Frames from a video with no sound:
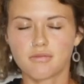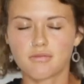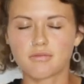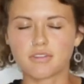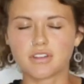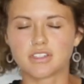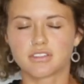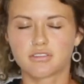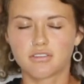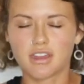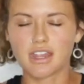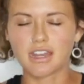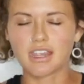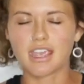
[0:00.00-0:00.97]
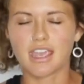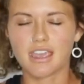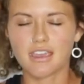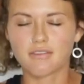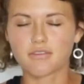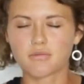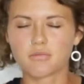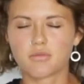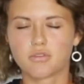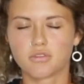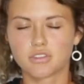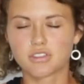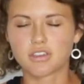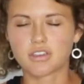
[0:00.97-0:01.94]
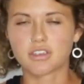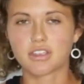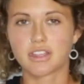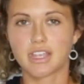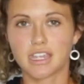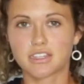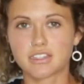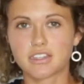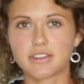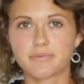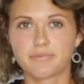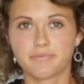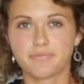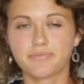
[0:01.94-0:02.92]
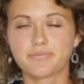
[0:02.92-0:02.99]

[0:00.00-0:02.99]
we're just creating even more circulation.